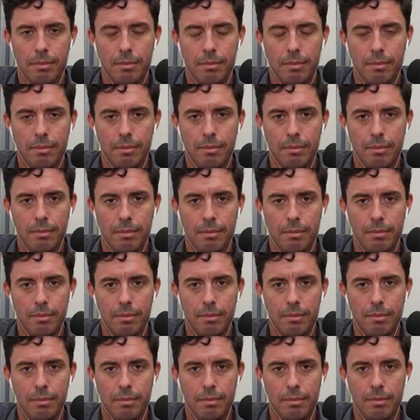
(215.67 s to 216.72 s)

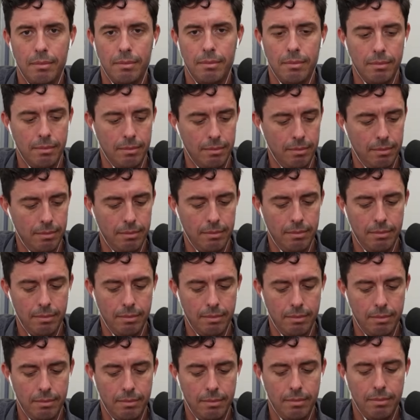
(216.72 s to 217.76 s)

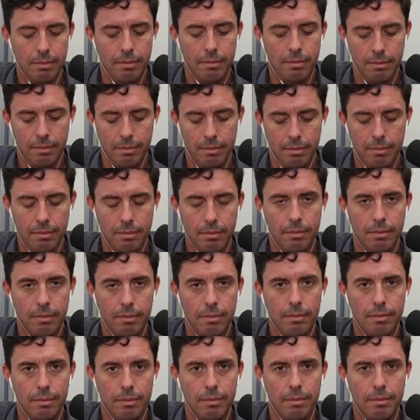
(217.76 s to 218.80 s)

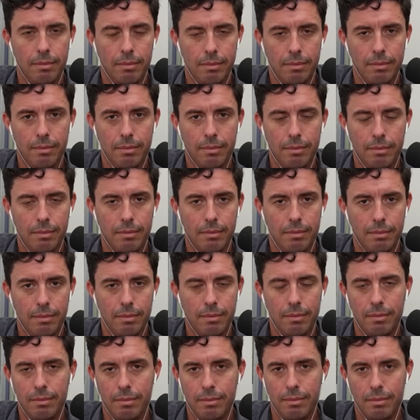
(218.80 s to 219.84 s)

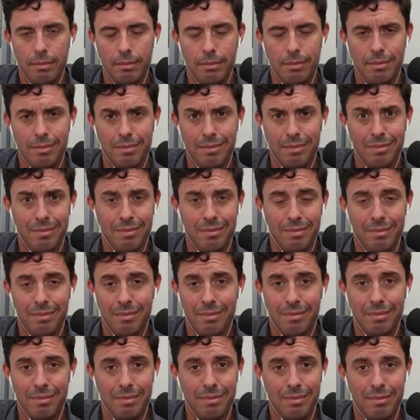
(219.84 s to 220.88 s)

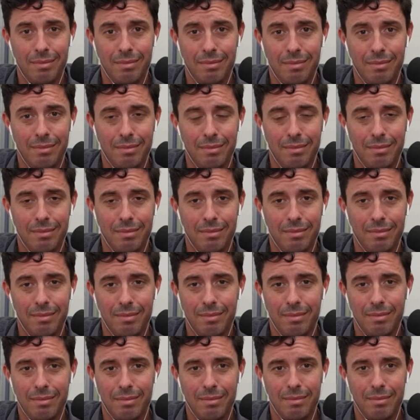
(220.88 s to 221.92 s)

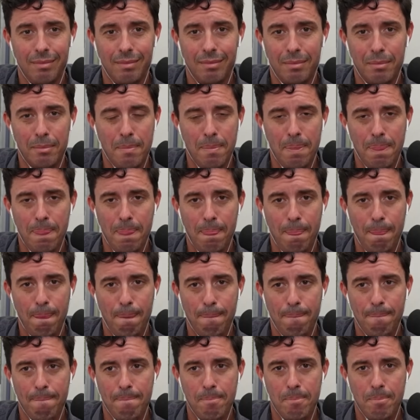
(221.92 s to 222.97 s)

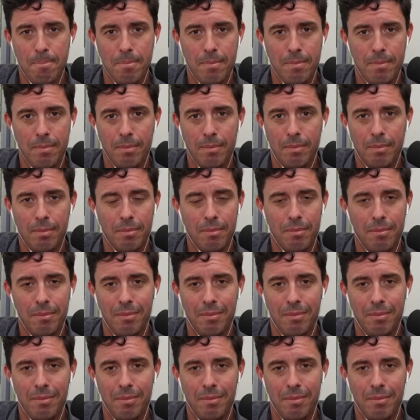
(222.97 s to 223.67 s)
No words are spoken by the person on screen.